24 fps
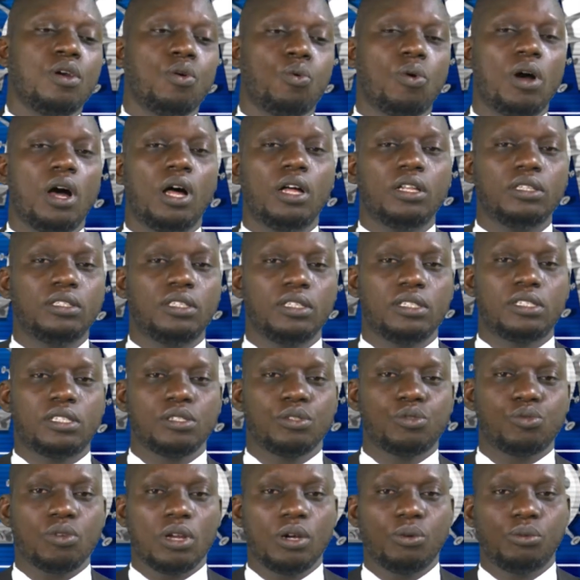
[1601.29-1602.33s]
Well, this
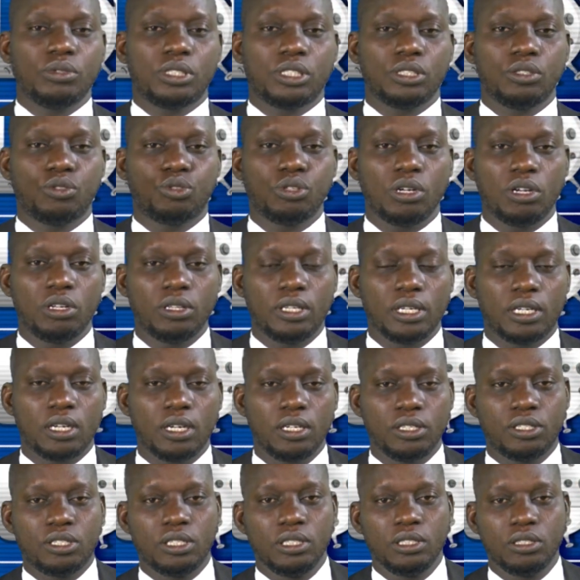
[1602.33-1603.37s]
is where we should draw the
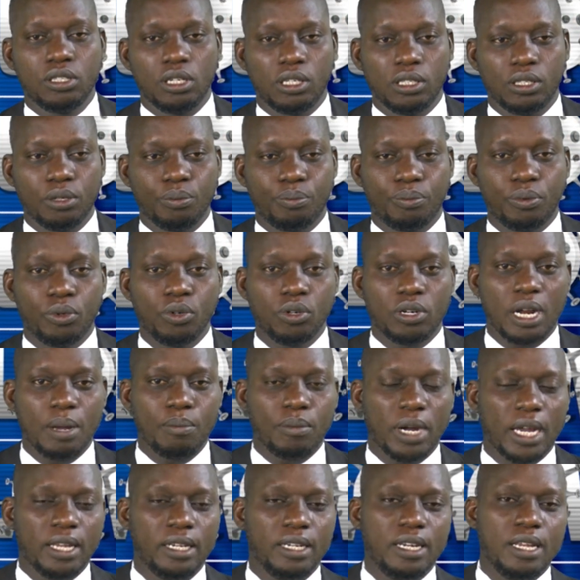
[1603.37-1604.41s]
curtain on the
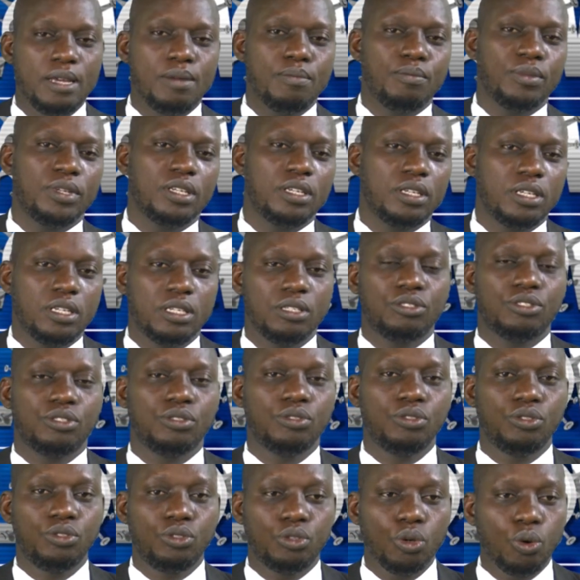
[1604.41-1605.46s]
program. My name is
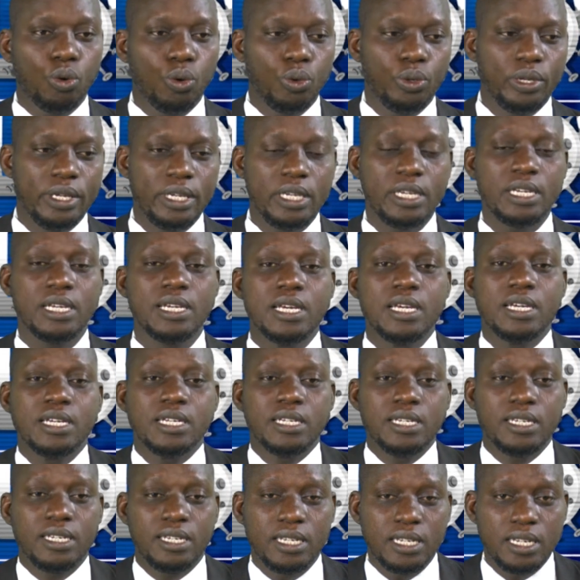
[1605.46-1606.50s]
Domi
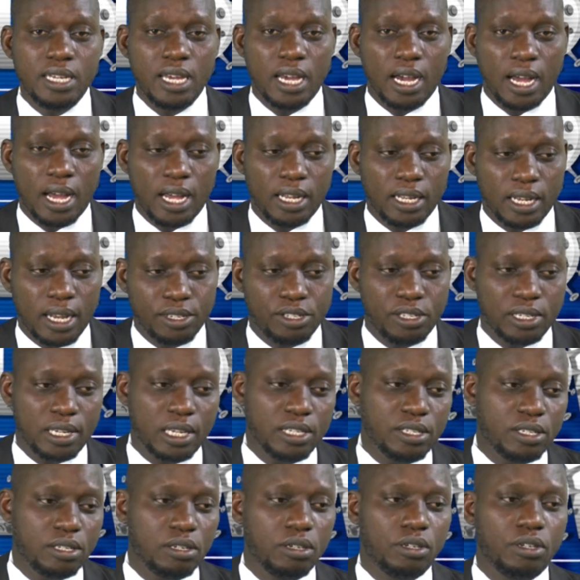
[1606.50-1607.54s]
Dia, as you
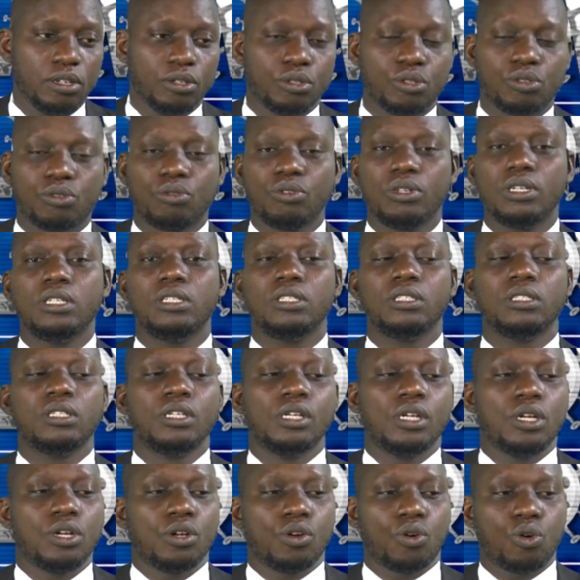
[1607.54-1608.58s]
can see on your screen,
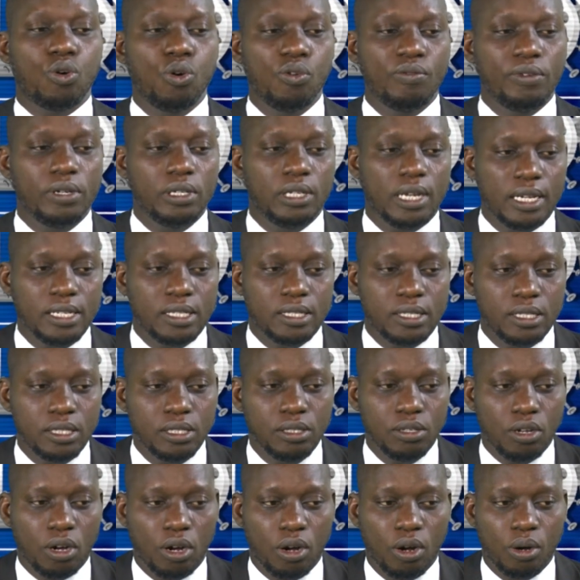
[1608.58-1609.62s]

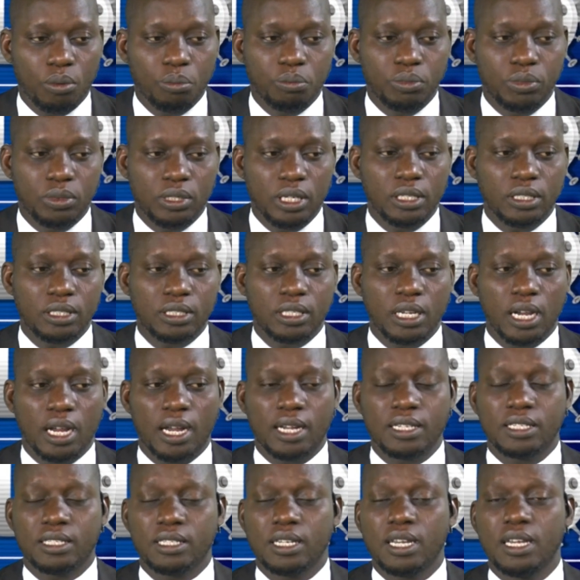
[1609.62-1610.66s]
COVID-19 updates
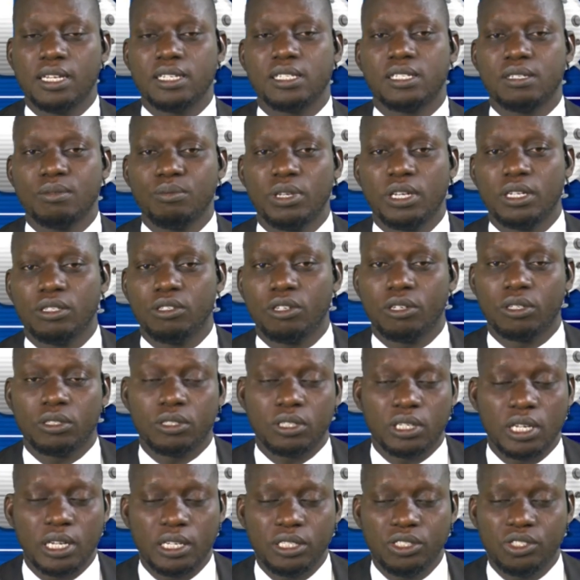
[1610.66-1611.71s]
at
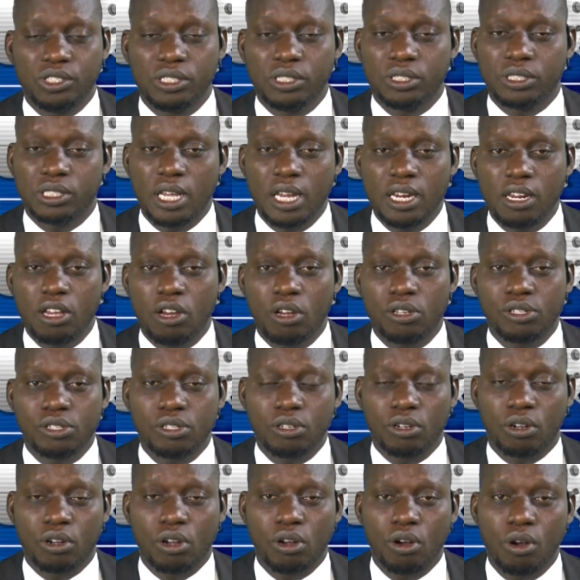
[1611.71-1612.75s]
ncbn.ng. Send us
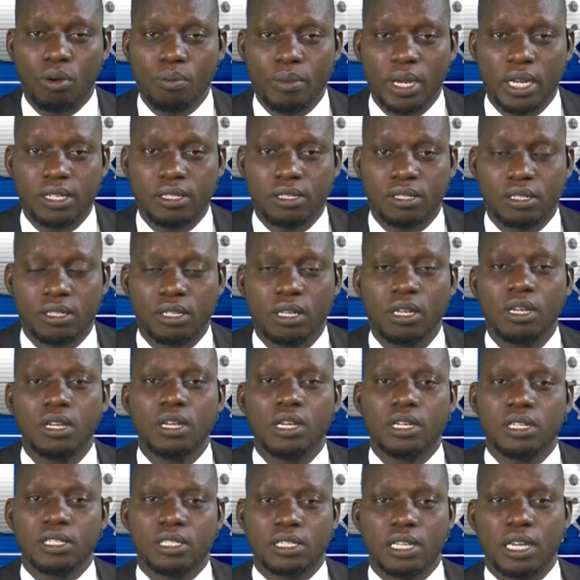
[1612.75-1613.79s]
your comments,
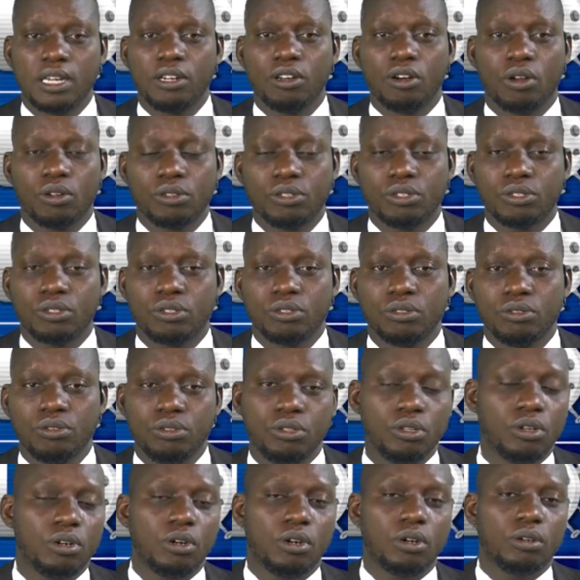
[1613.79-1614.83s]
send us
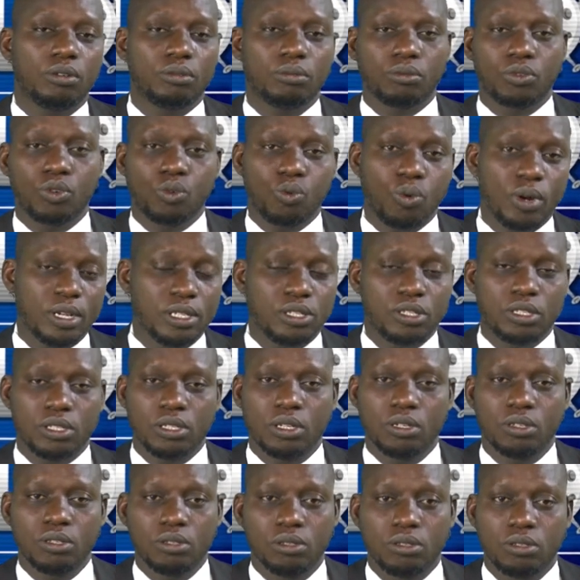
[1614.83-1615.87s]
your
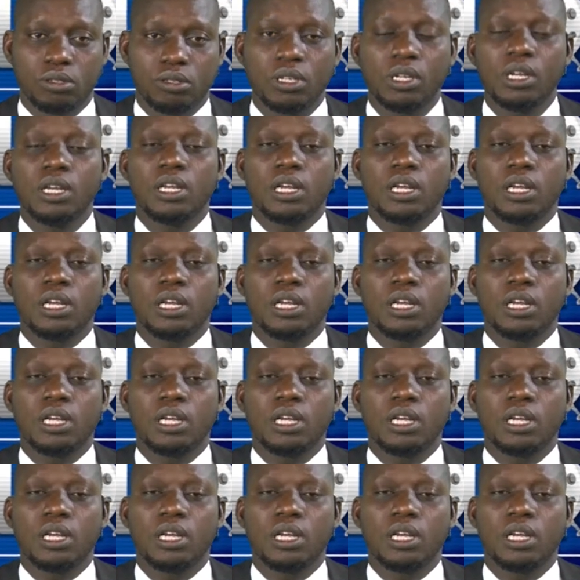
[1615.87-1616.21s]
questions,